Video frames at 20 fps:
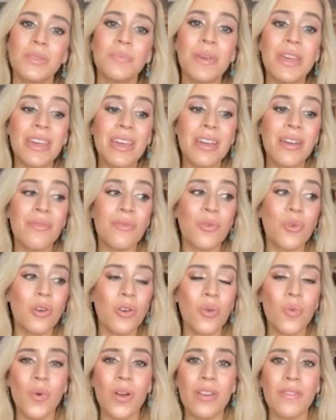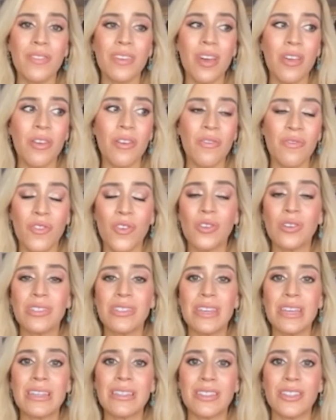speaking of water, one of the other
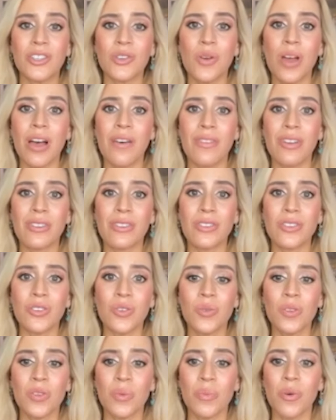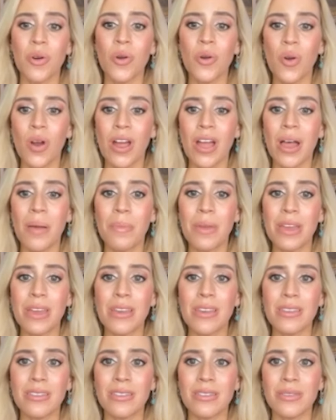first things that you have us do in the program
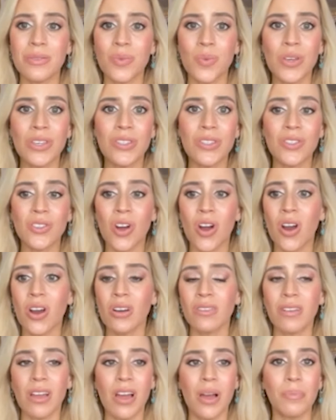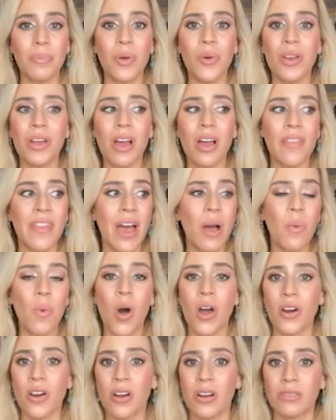is we start uploading on that
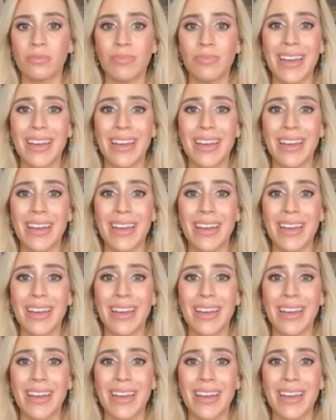water.